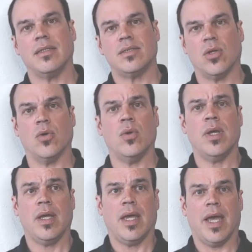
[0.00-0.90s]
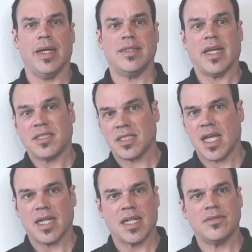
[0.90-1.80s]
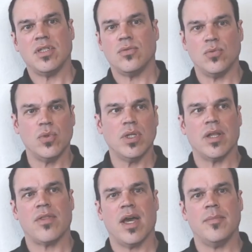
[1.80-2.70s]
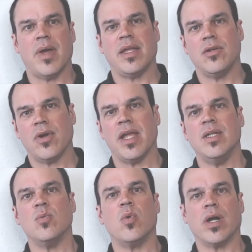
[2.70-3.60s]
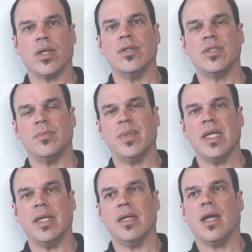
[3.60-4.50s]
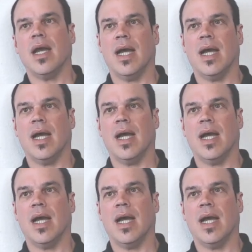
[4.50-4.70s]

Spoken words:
So that just kind of gives you a rule of thumb at your age where you should be.